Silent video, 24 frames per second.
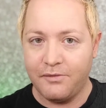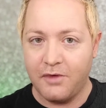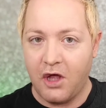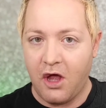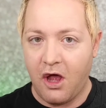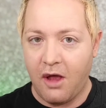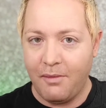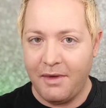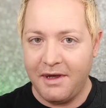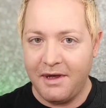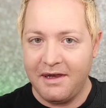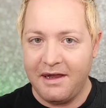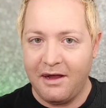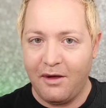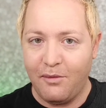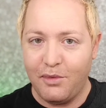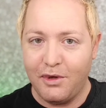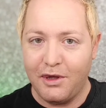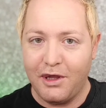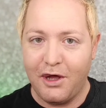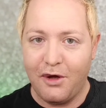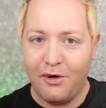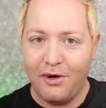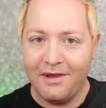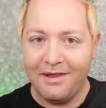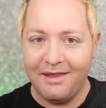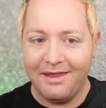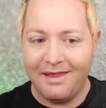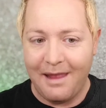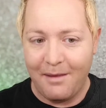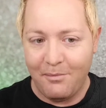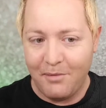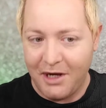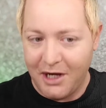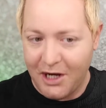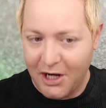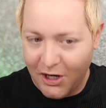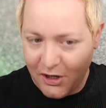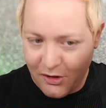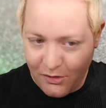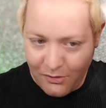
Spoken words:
Comment down below and let me know.